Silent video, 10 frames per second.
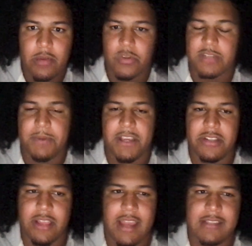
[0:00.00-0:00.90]
we
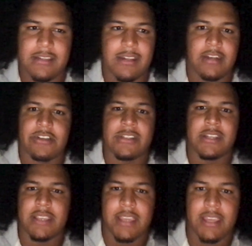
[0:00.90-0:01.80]
specialize in inner
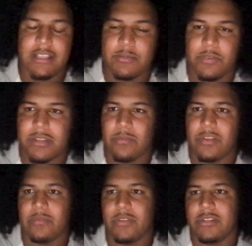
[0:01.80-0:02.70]
city kids we
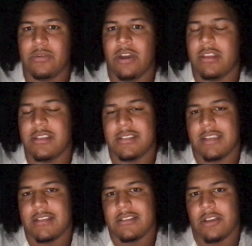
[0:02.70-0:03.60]
we we do all these
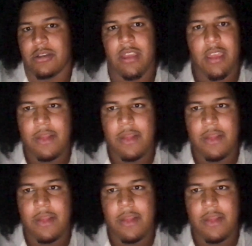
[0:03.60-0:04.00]
things so